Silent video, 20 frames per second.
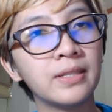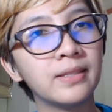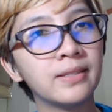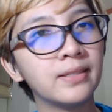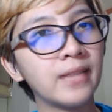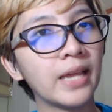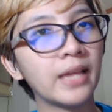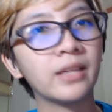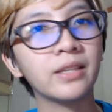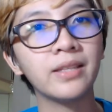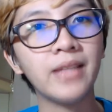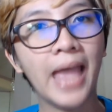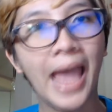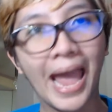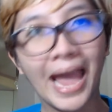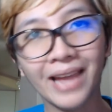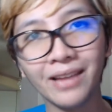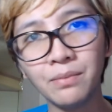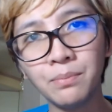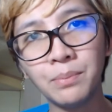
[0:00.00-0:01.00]
it
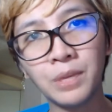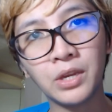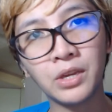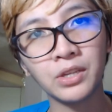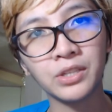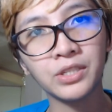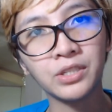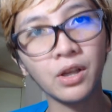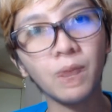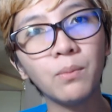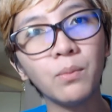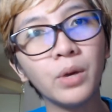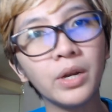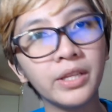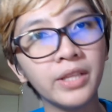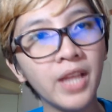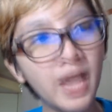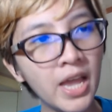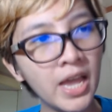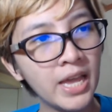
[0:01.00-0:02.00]
secondhand because
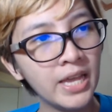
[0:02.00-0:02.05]
someone